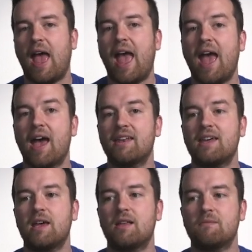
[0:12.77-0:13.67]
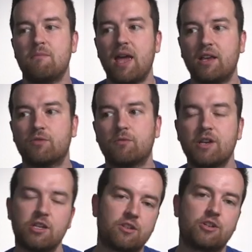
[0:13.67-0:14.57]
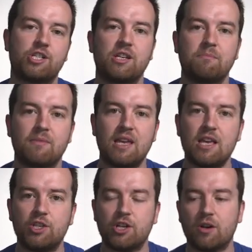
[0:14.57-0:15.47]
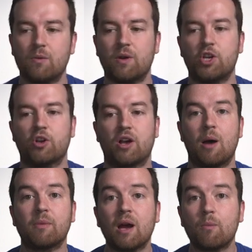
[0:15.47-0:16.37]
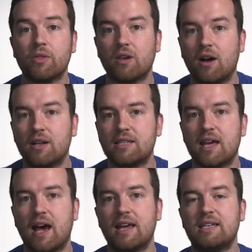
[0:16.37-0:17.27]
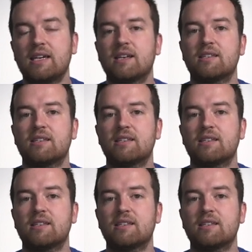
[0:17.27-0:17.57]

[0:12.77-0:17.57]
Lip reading: And it makes researching easier when you're coming up with content ideas.